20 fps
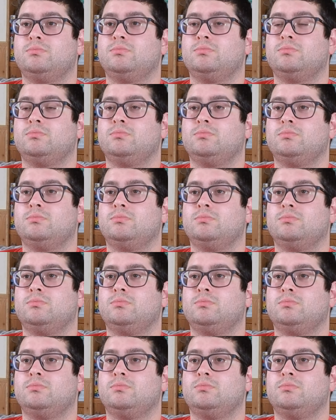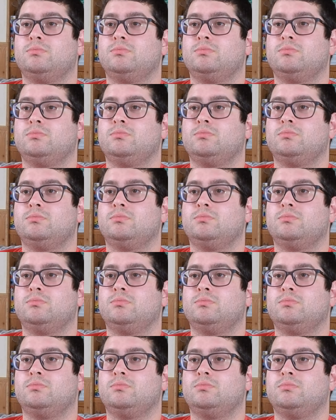I just, I just want to get away.
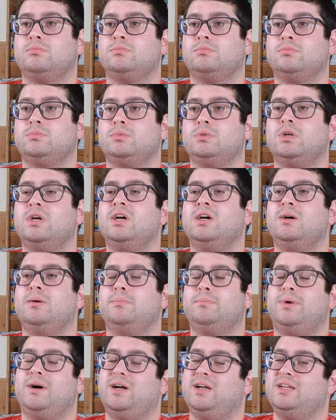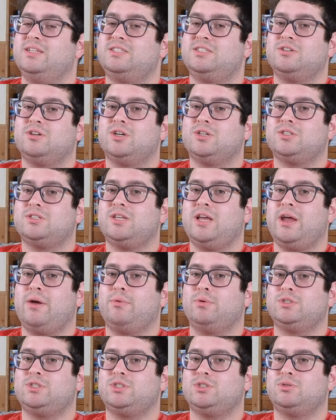But it's still gonna stay,
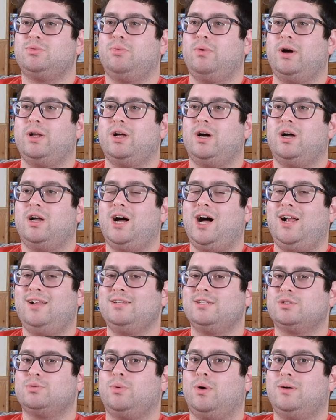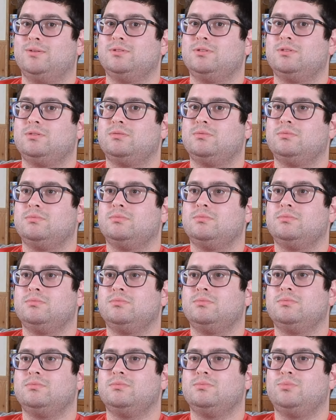which is what uh, Hollis wants. Sorry.
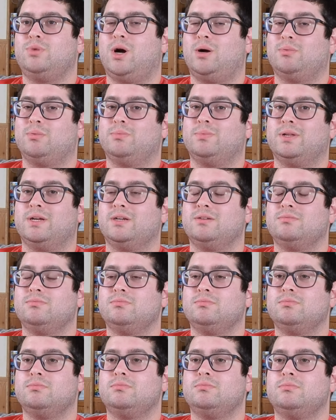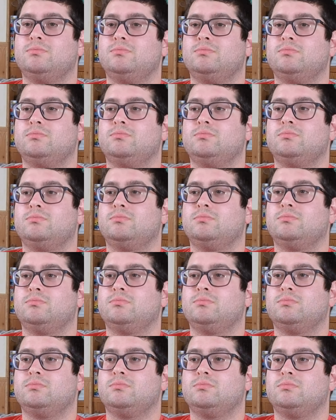Probably.
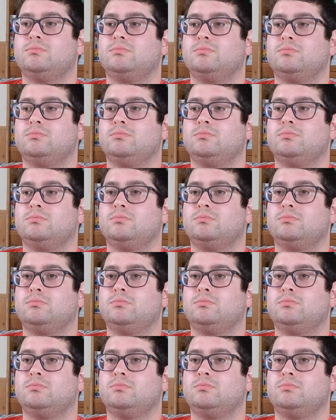Give you a moment.